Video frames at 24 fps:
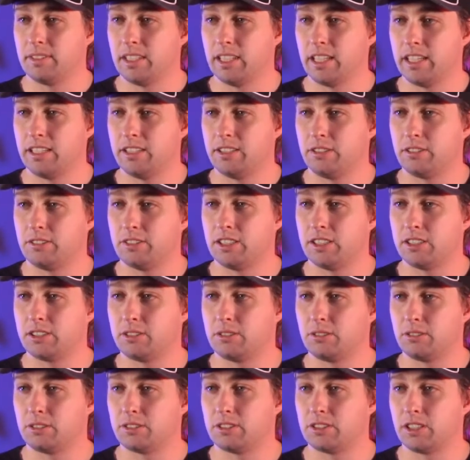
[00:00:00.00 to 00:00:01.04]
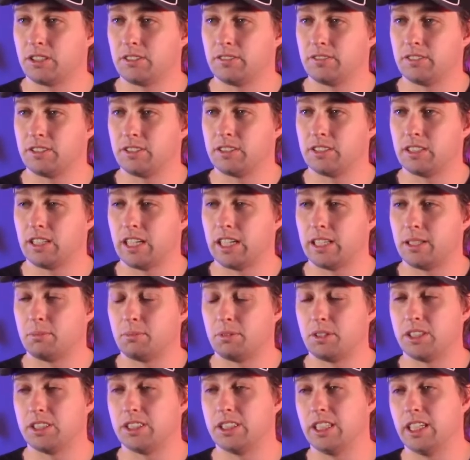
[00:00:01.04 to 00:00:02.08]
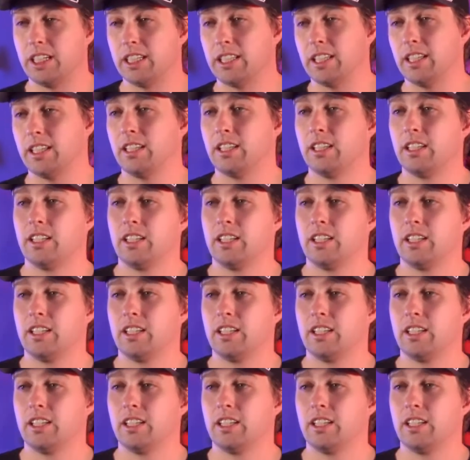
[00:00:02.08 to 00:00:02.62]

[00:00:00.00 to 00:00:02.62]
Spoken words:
your Discord server, I'd appreciate it.